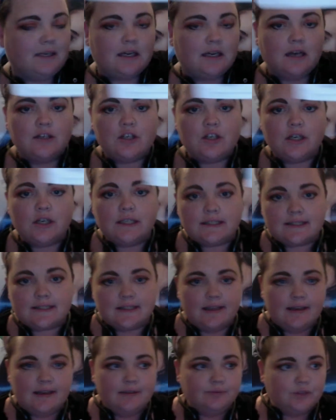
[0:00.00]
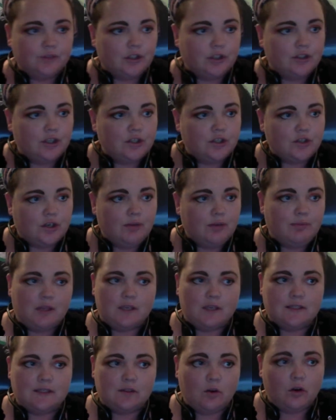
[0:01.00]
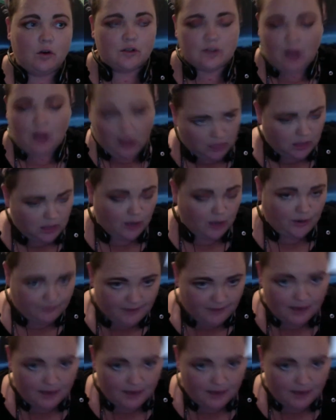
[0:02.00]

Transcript: Ungex there on YouTube. There's a lot of our